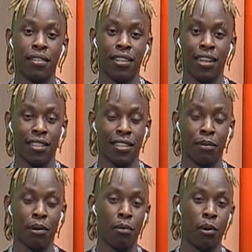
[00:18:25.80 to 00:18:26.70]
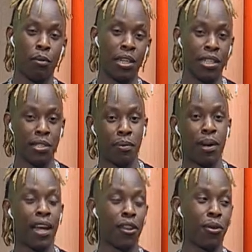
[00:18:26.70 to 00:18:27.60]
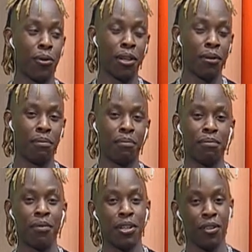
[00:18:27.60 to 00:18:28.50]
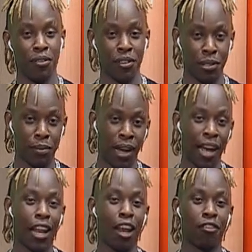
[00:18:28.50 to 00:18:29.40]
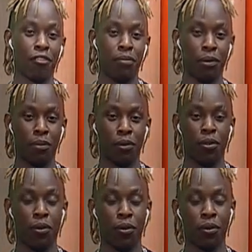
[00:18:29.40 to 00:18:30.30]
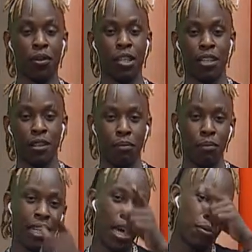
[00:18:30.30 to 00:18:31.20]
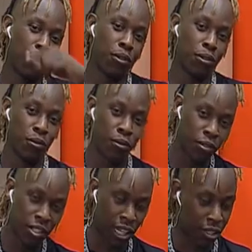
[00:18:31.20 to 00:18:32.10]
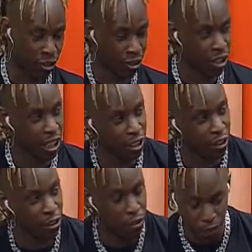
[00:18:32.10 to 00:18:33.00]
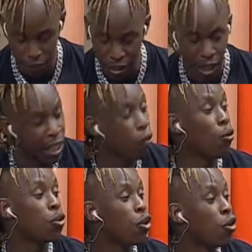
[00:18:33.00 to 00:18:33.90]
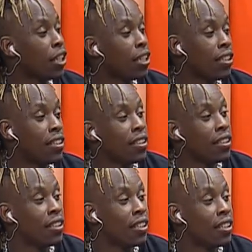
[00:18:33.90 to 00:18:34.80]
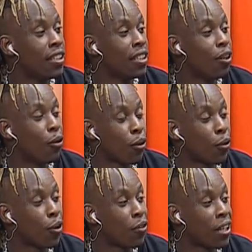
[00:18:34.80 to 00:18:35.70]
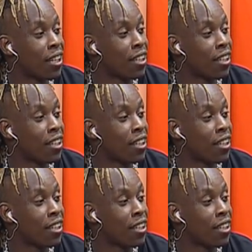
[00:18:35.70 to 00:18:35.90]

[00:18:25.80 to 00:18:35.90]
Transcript: Na sasa pia mimi umeninspire. Through him, you've inspired a lot of people. So, big up to you, Jackton. Ngekuwa uchori. Ngekuwa unafanya.